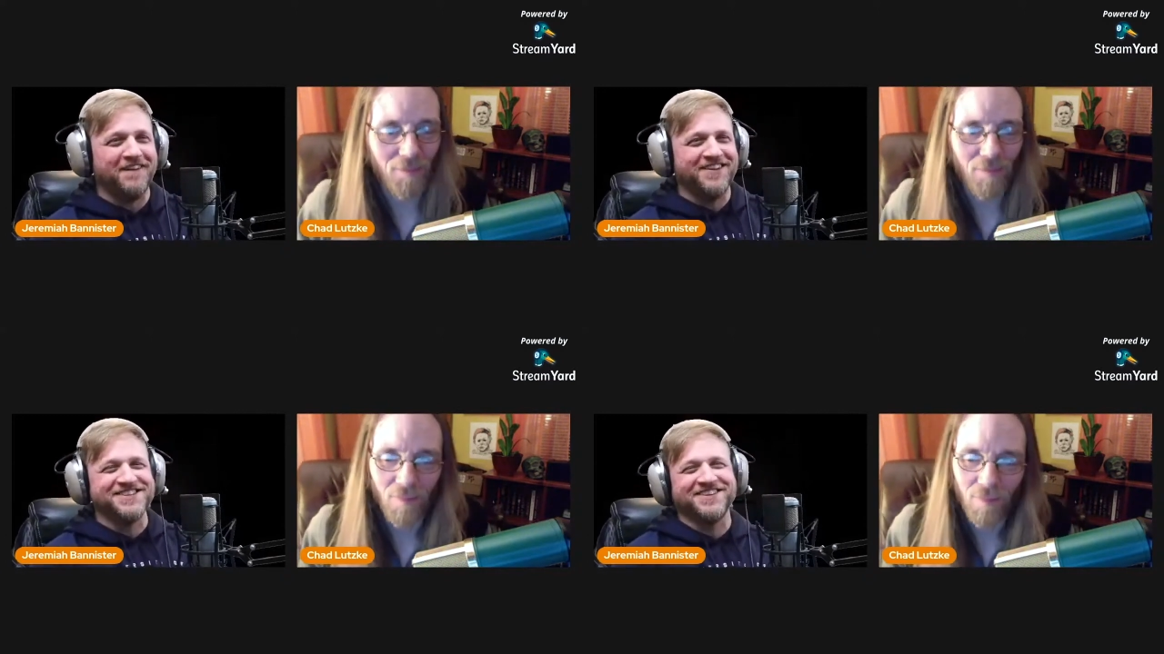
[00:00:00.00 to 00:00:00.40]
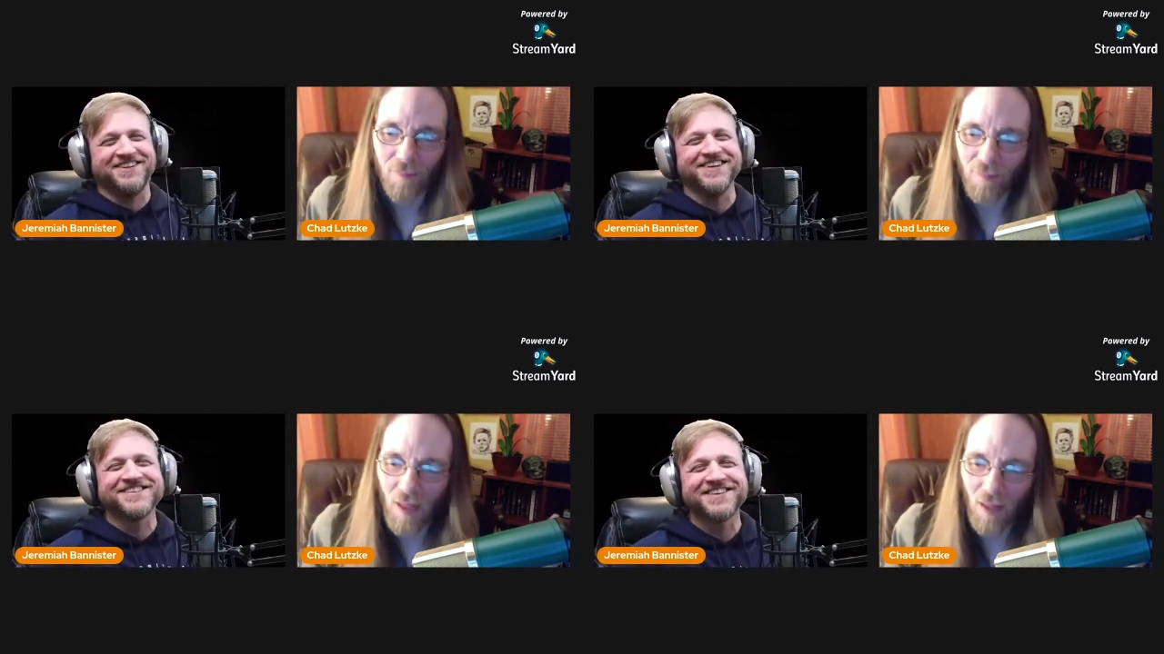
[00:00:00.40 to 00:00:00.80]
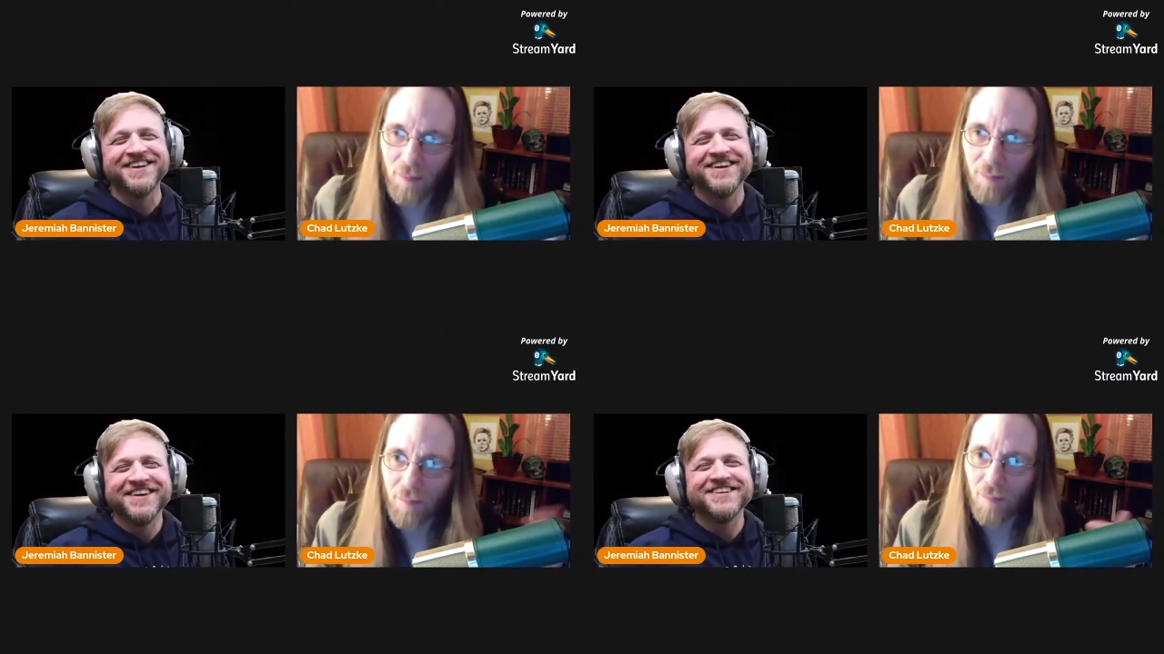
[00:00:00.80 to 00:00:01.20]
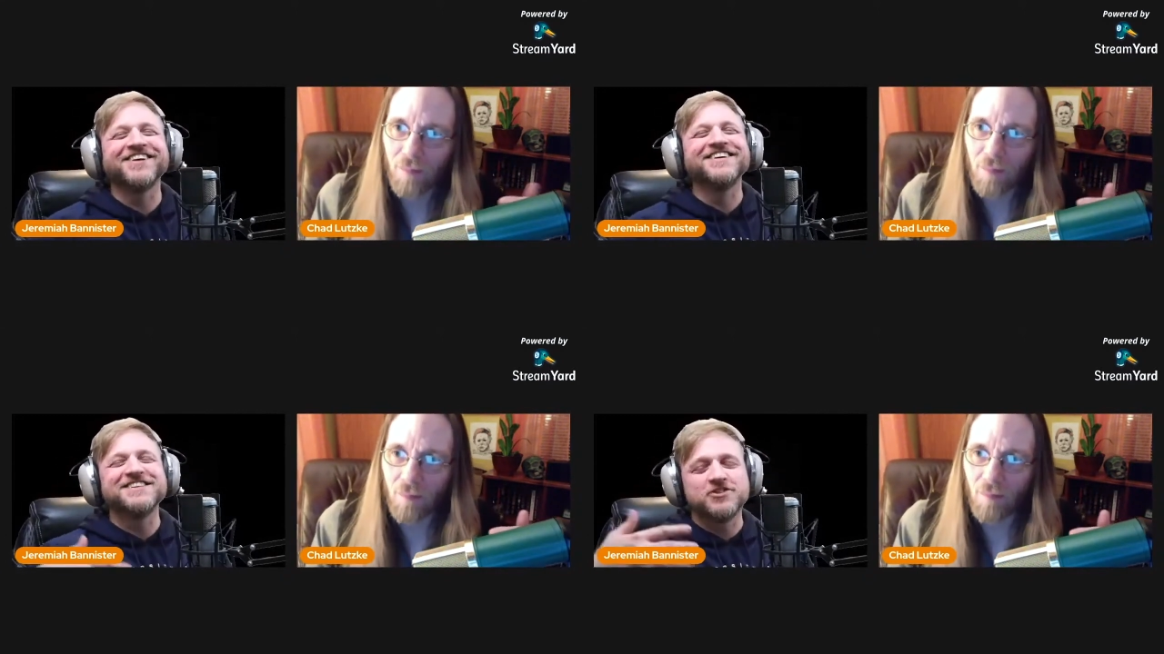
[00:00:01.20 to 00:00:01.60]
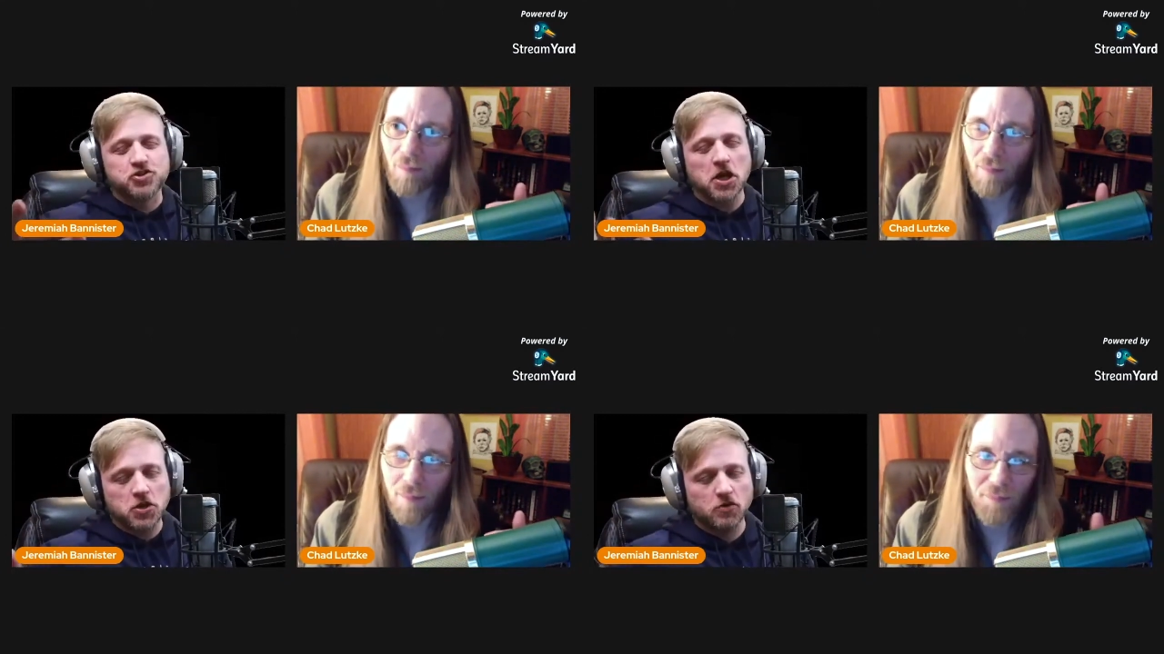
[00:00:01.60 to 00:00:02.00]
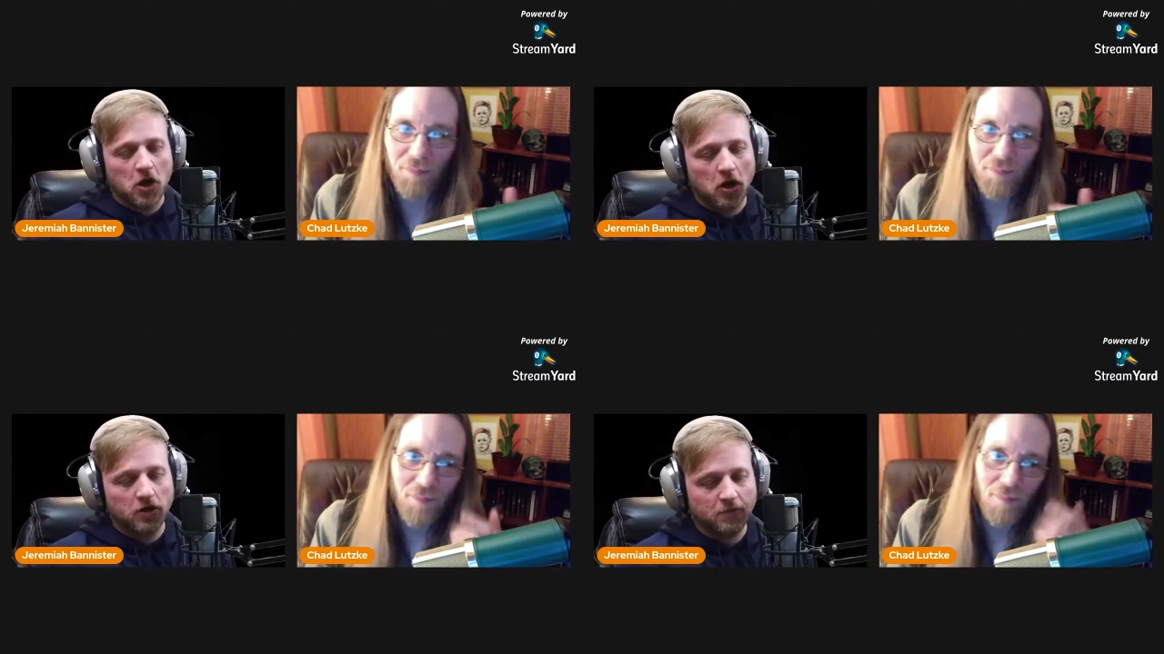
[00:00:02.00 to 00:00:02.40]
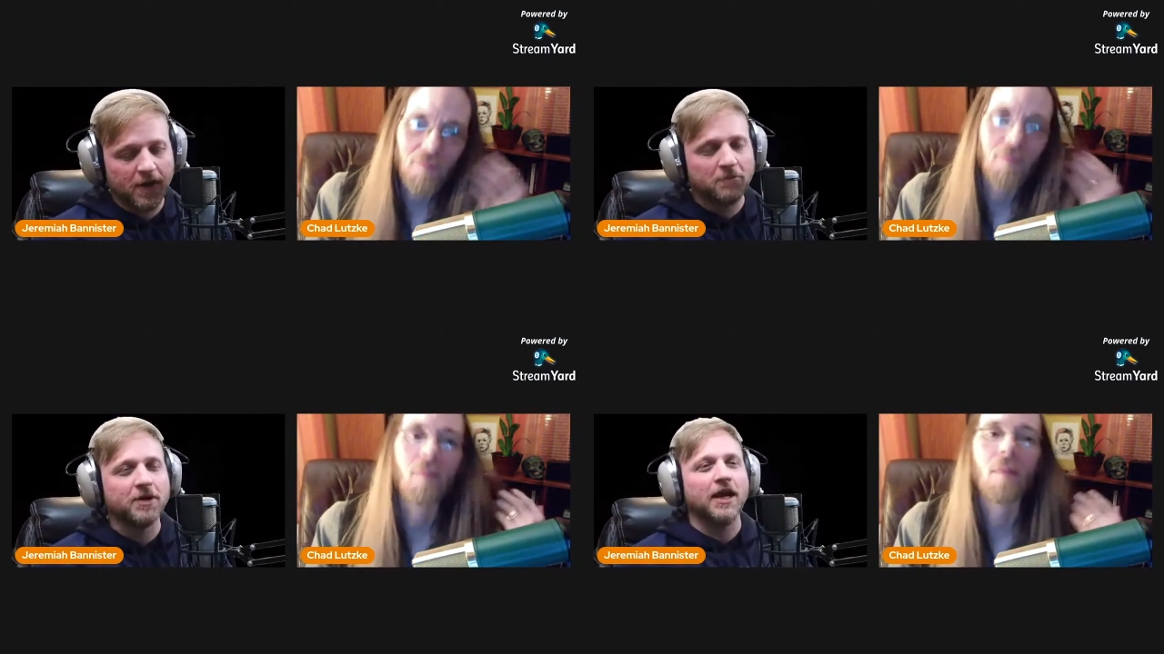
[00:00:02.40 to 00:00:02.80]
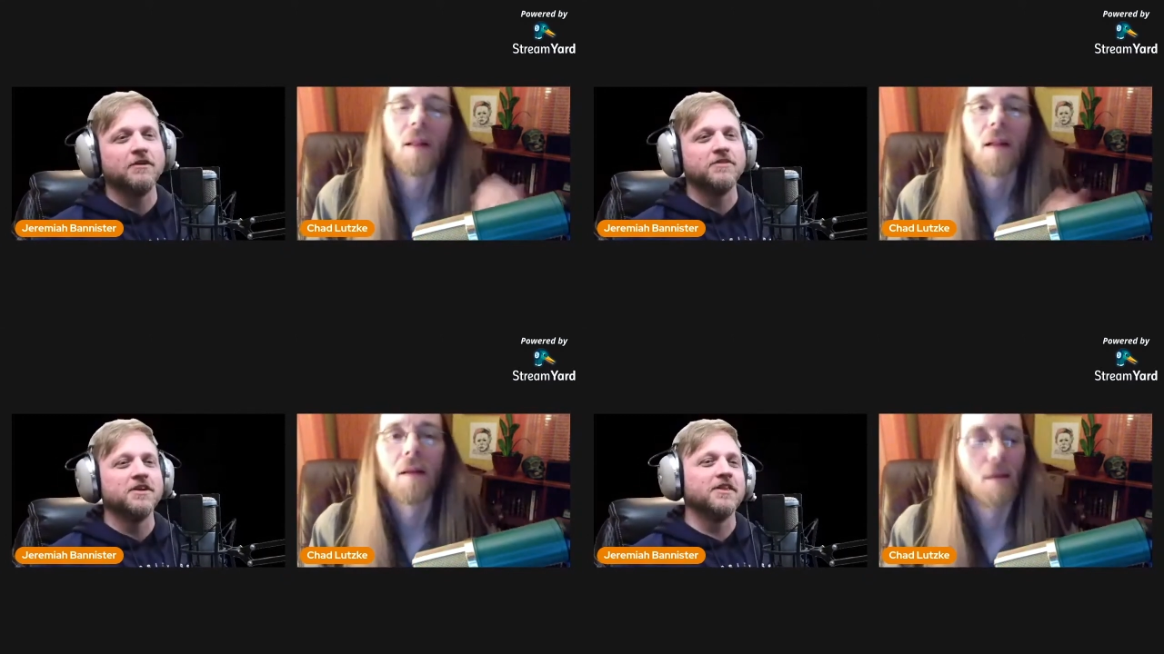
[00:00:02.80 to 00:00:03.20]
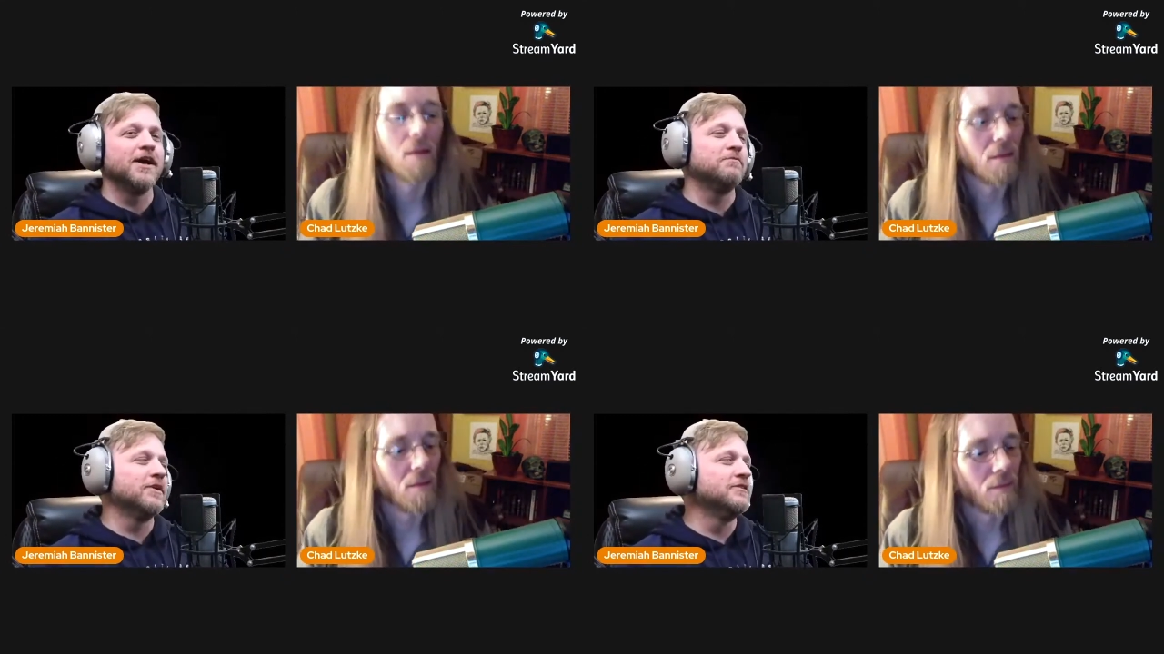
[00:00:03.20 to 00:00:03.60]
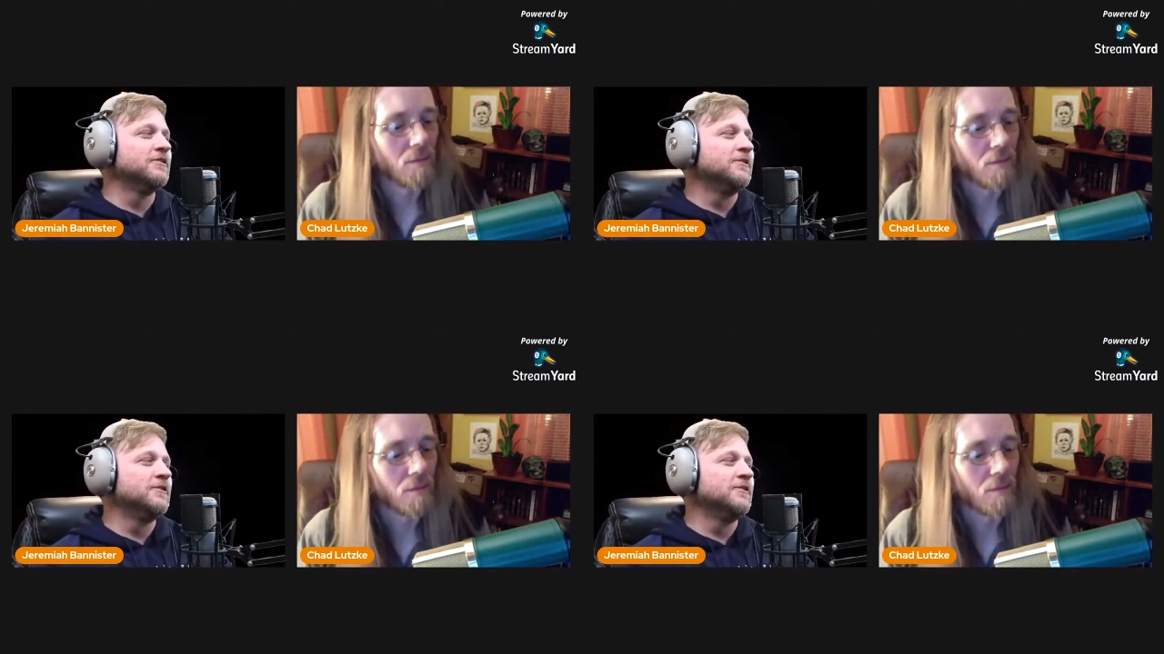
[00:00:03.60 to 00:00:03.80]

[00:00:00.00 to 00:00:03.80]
Speaker 1: as long as yep. as long as it's genuine art. I mean, I'm kind of into that, but